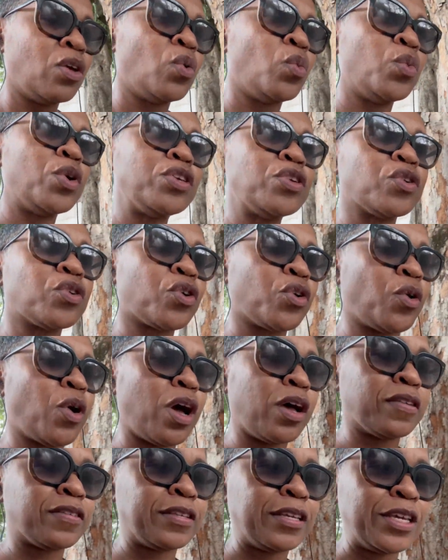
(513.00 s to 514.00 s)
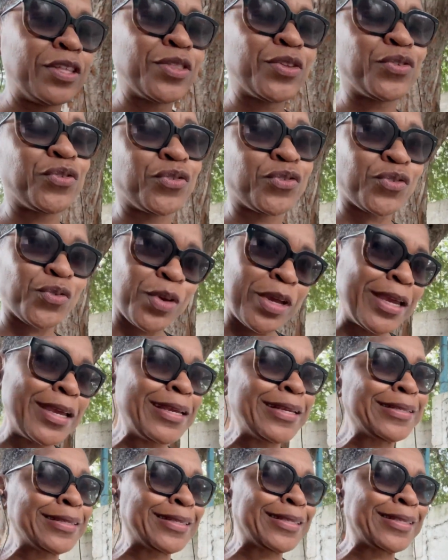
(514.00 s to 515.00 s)
when you're crossing the
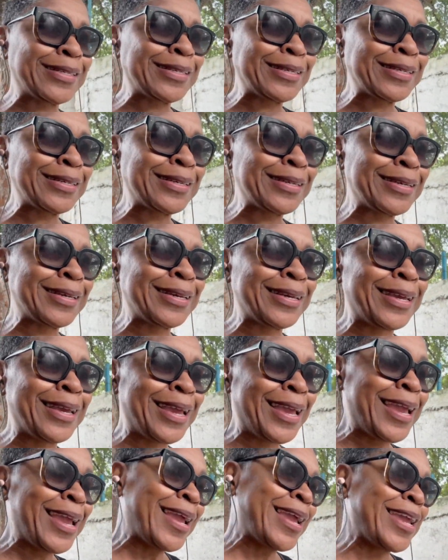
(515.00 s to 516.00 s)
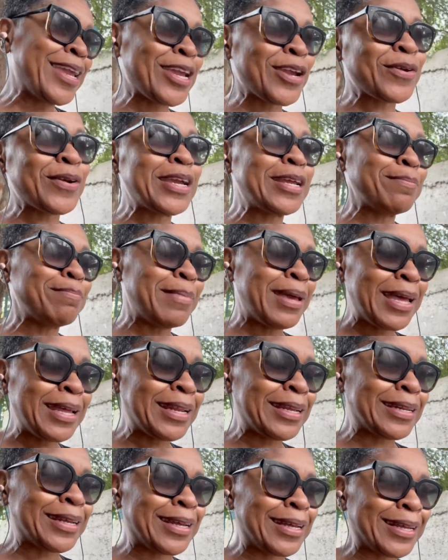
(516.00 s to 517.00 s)
street here in
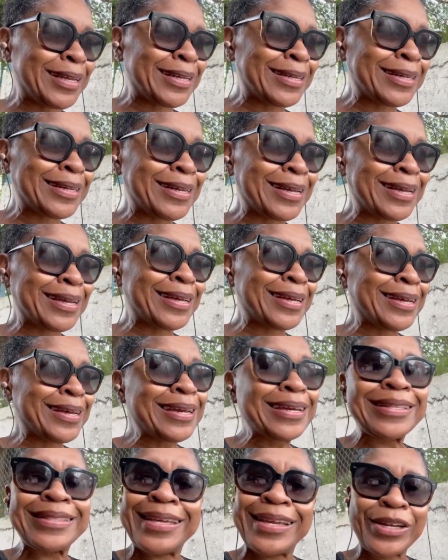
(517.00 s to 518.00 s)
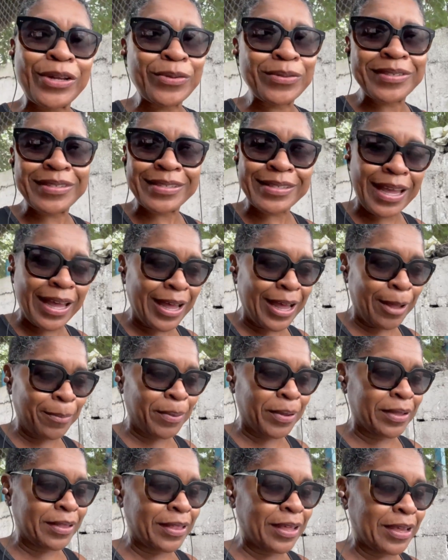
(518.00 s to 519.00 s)
Merida, they don't stop.
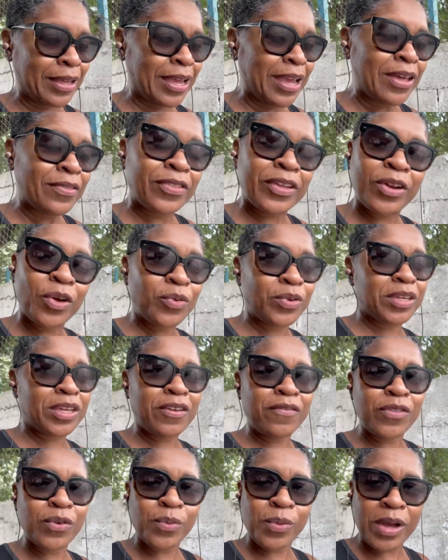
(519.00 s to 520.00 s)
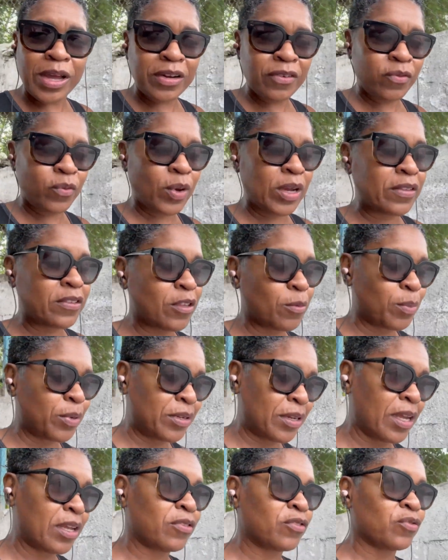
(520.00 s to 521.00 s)
They don't give the right of way to
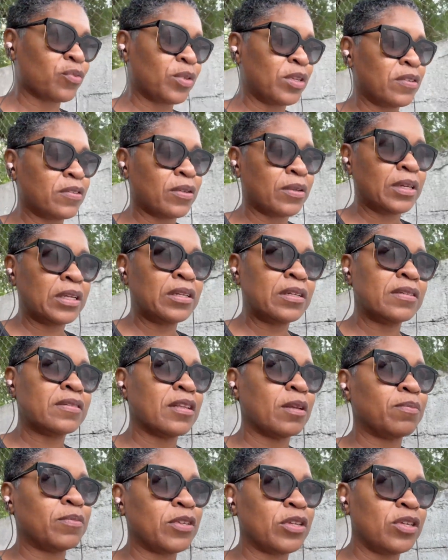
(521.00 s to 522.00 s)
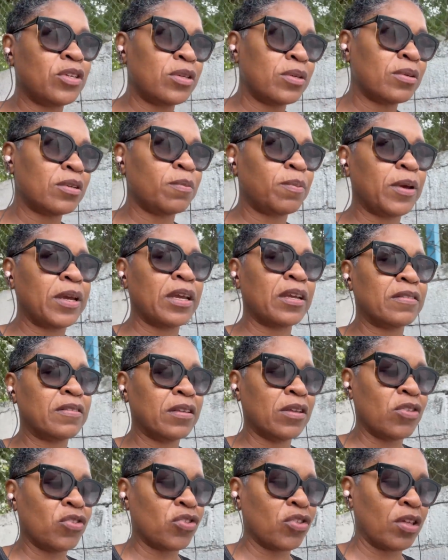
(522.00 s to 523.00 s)
pedestrians, so it is up to you to pay
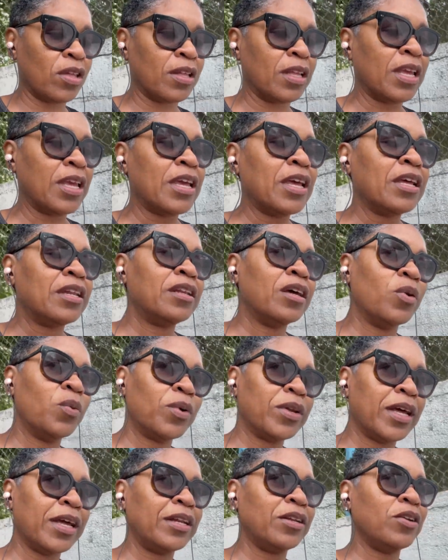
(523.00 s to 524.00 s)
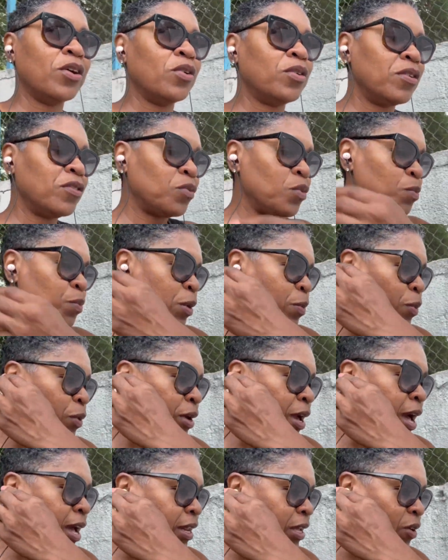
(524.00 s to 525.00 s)
attention. Now, what I noticed when people
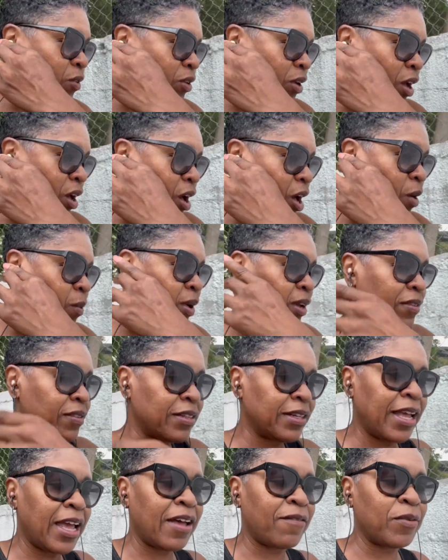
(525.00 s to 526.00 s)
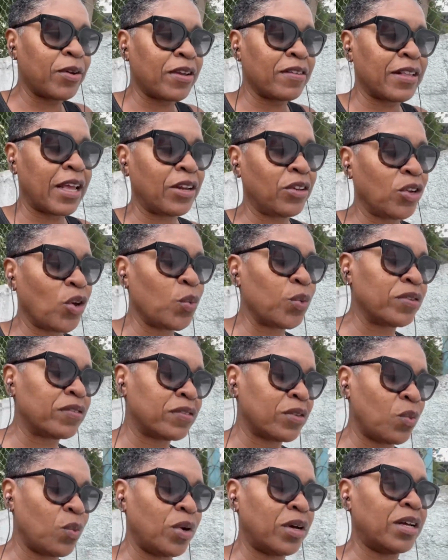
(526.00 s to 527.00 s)
got here, and I always laugh because I know when
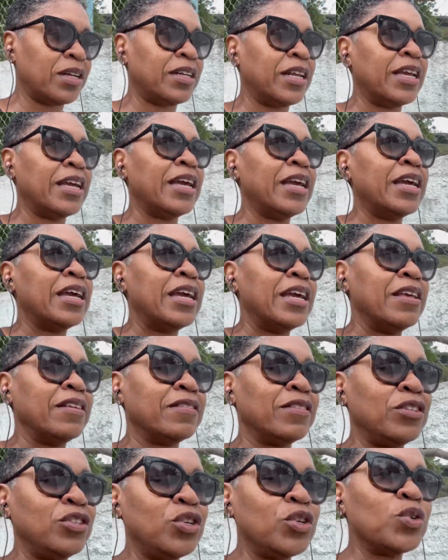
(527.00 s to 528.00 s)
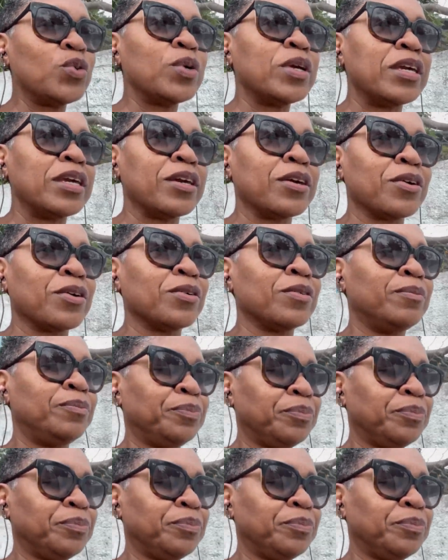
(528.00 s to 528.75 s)
someone is new here,